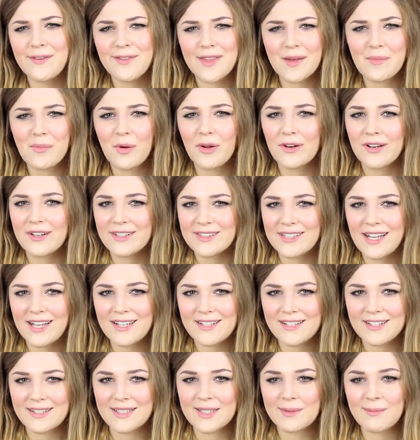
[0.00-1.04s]
few of their products
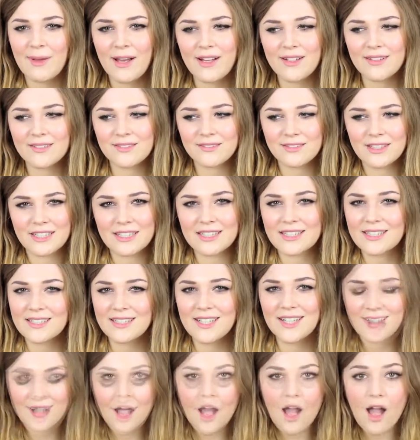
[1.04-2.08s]
actually smell really
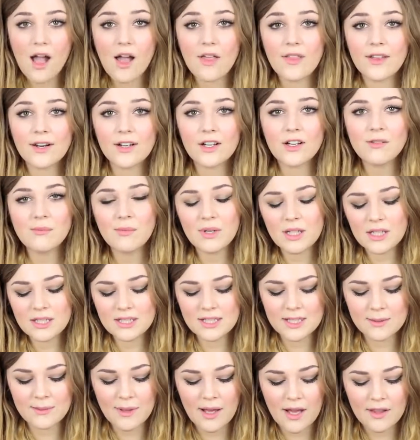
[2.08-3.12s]
good. And then I got a
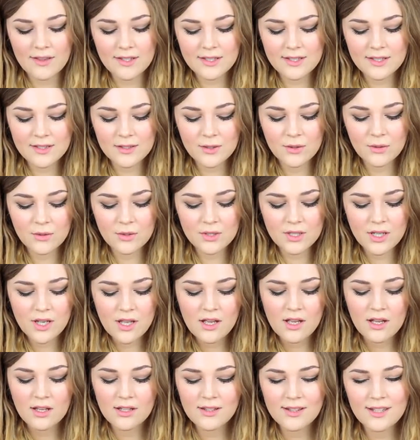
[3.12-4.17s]
mask as well. This is called,
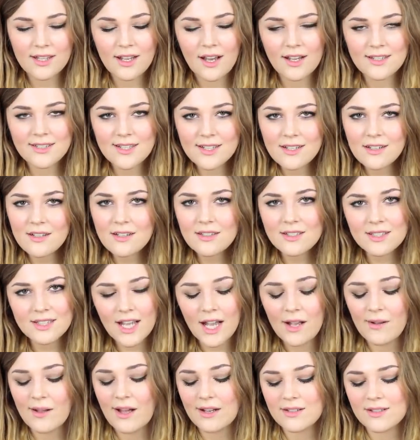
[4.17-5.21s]
I did ask the
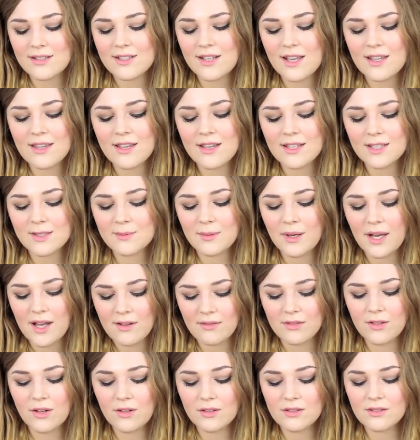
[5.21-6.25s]
girl how to say this, but I
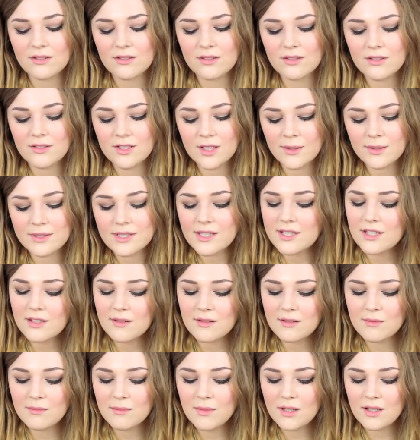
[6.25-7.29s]
have forgotten. So it's
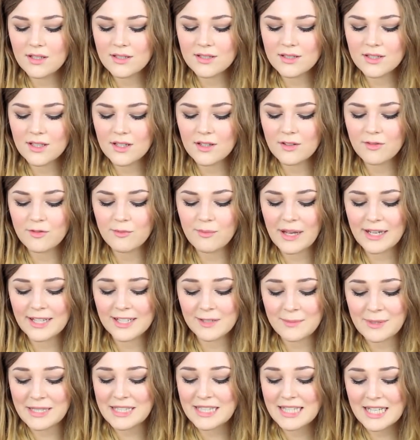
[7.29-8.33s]
either Mask of
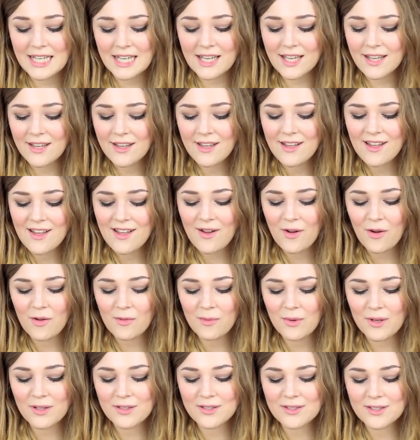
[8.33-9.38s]
Magnaminty
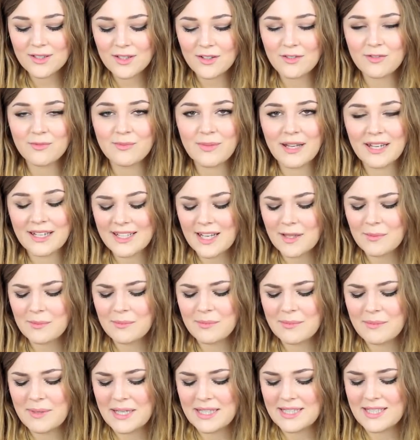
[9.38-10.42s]
or Mask of
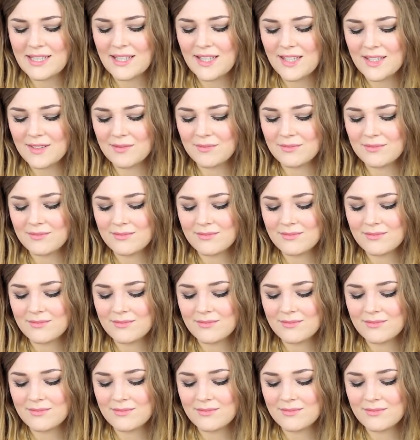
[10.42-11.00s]
Magnaminty.